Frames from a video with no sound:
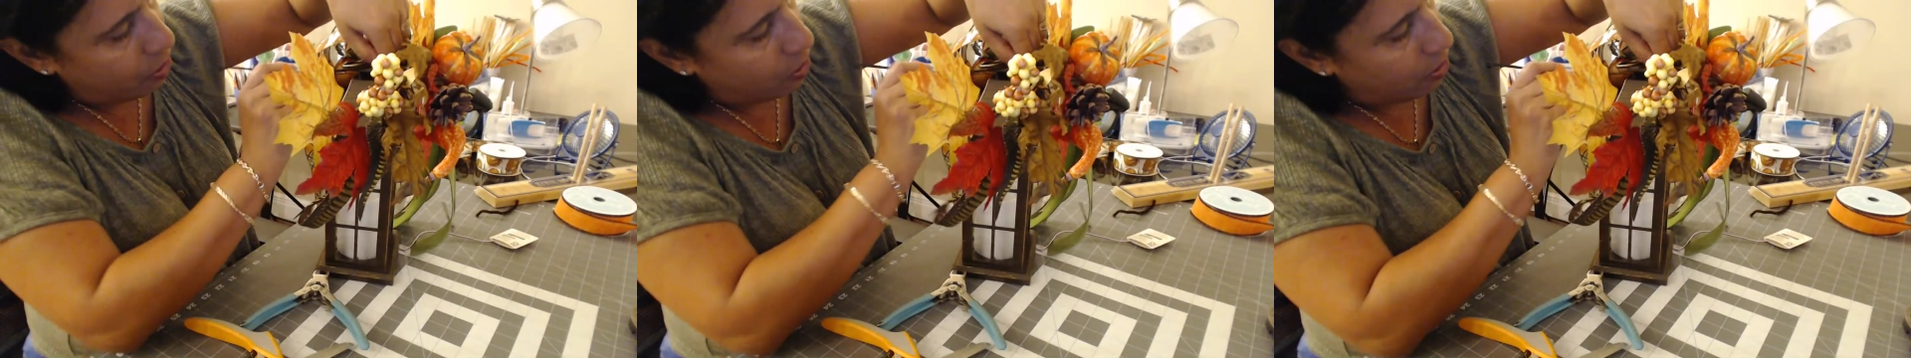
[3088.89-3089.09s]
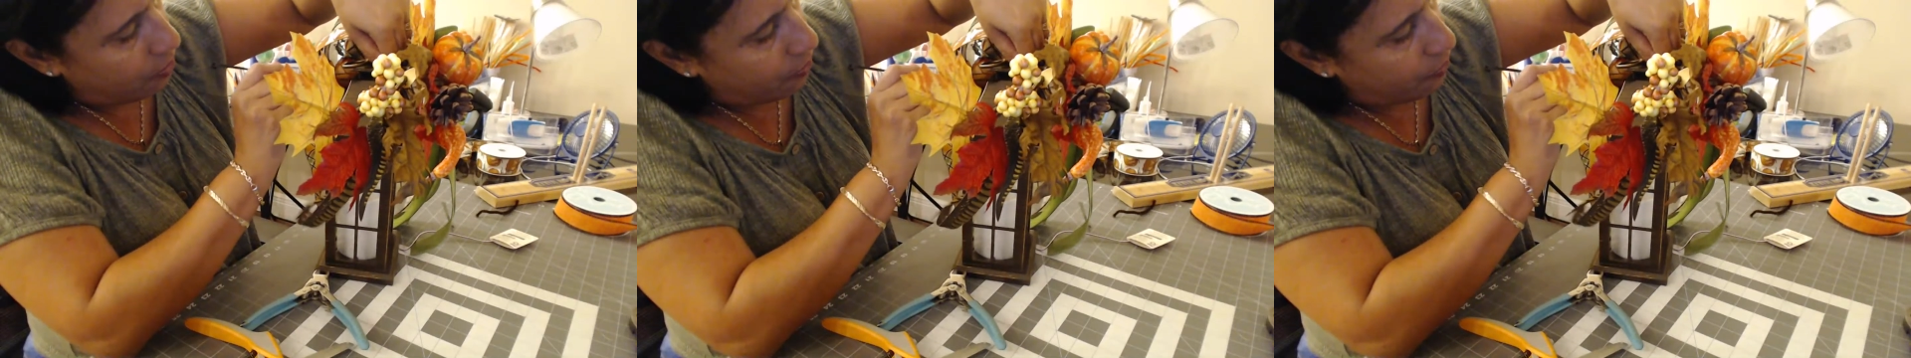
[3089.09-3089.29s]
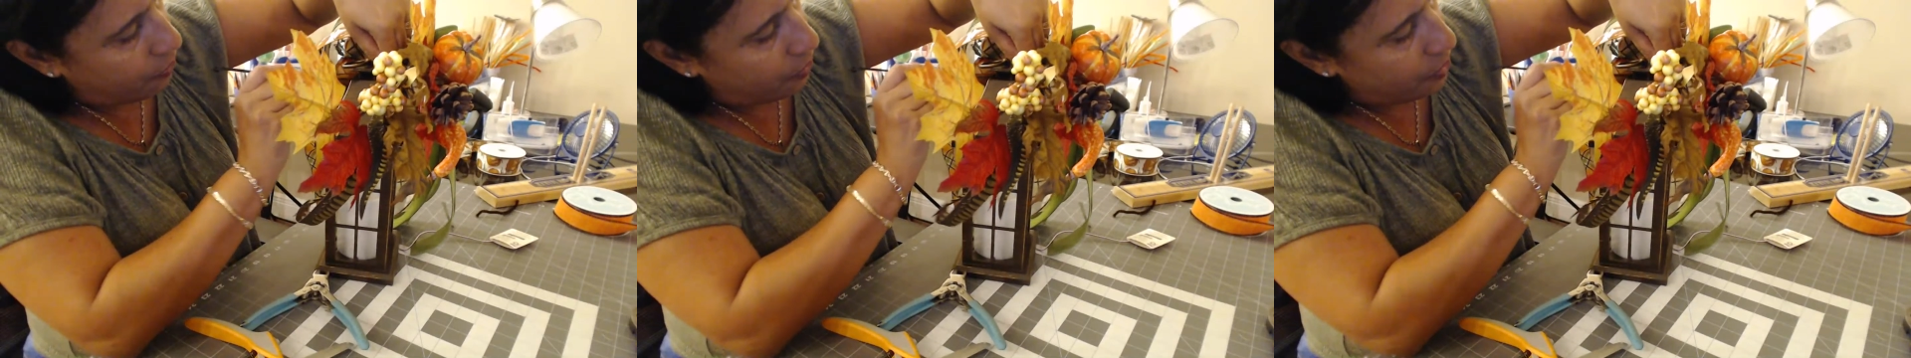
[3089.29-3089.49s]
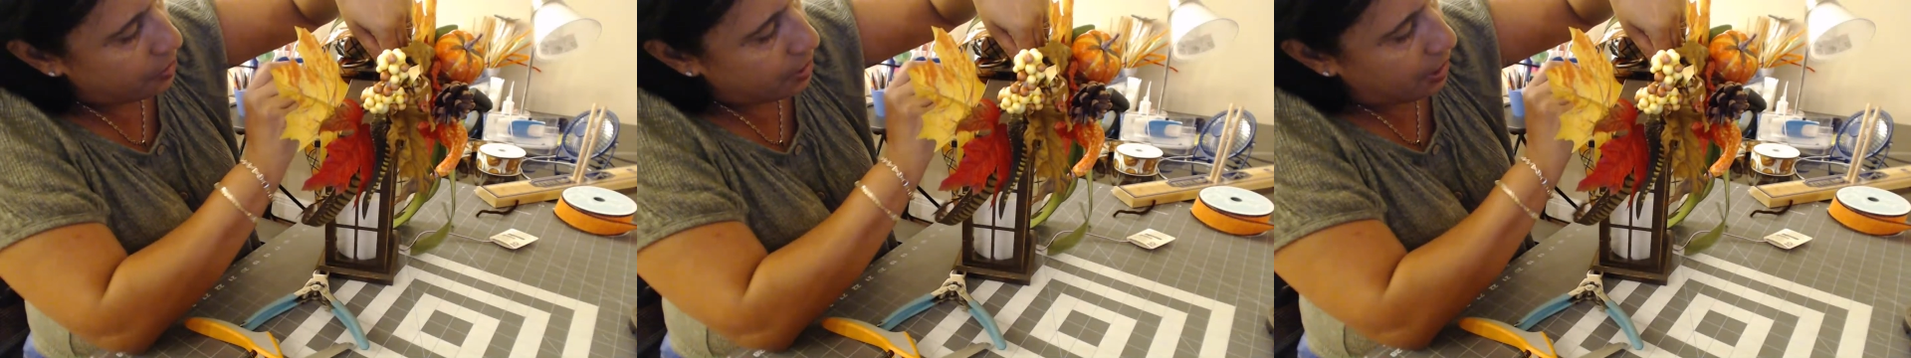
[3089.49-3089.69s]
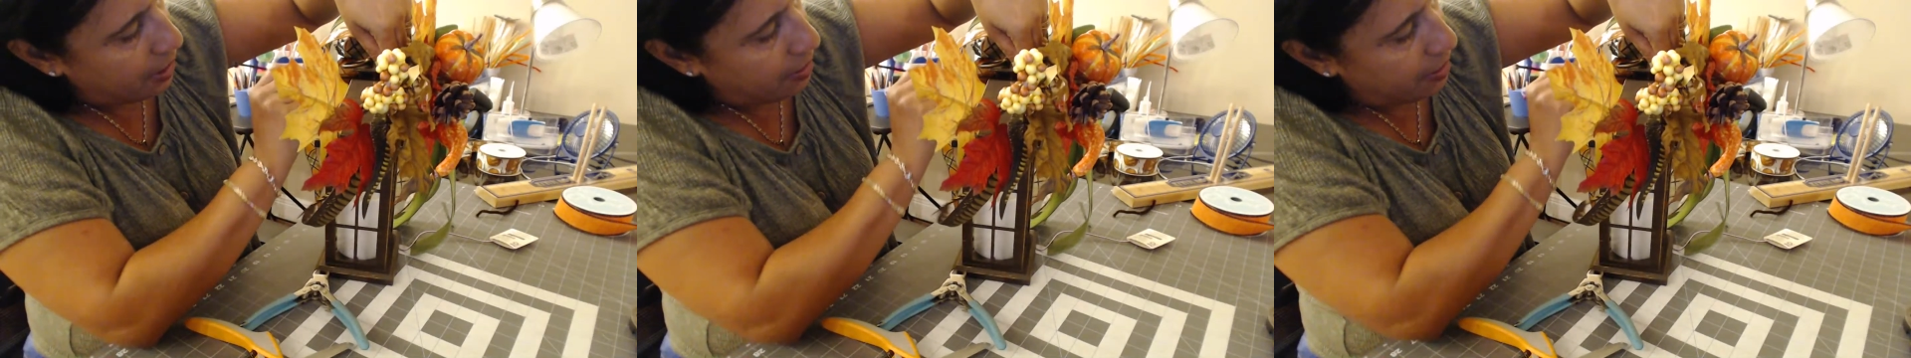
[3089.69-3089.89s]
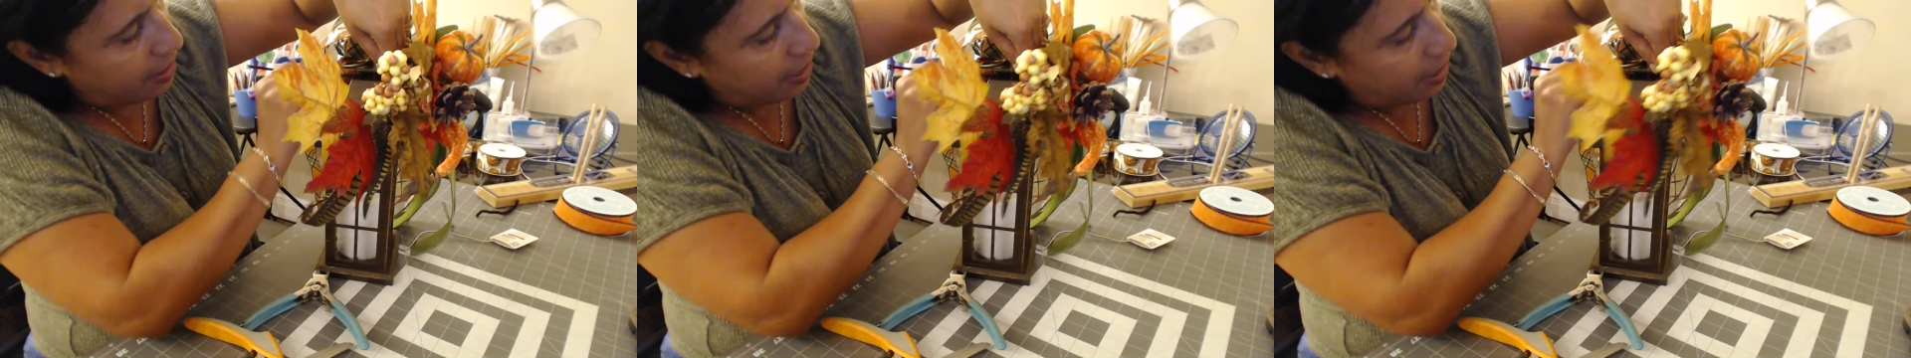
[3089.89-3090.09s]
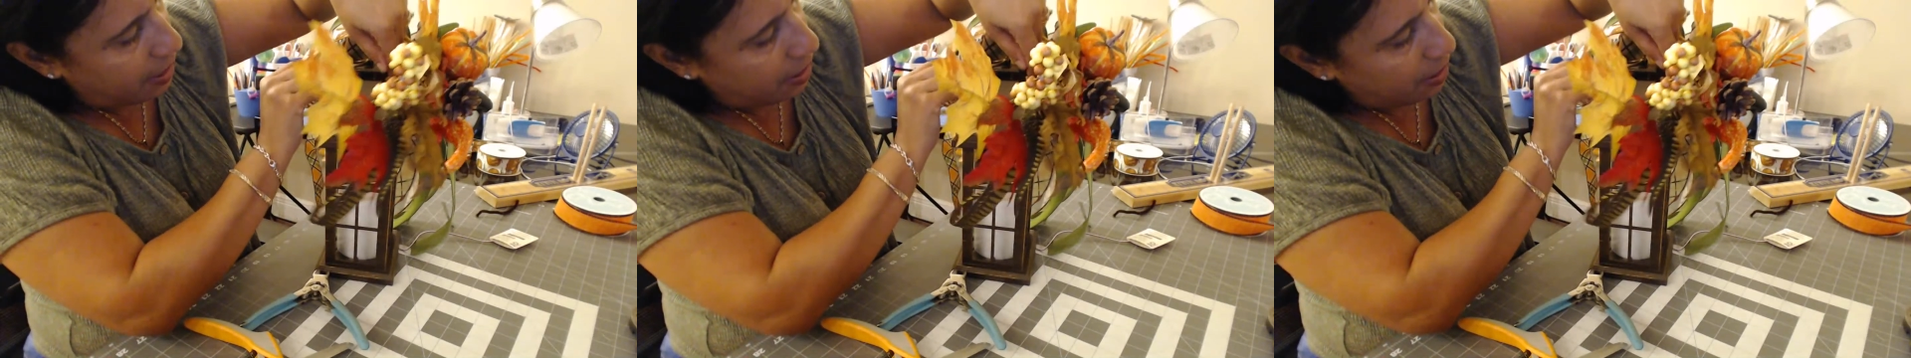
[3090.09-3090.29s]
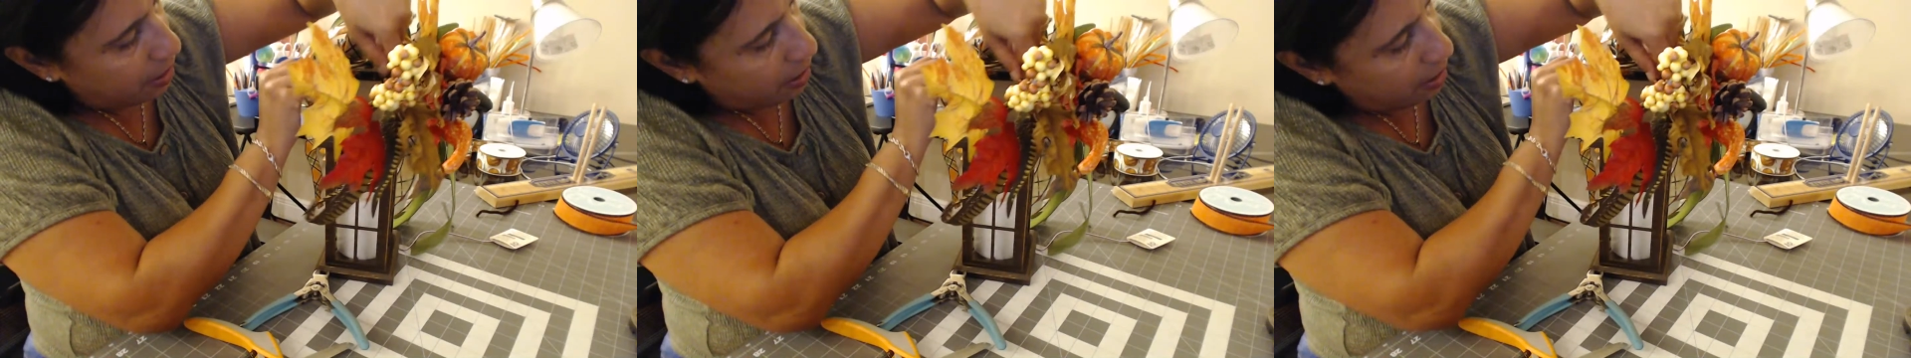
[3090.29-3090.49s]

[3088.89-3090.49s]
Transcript: hook first, and then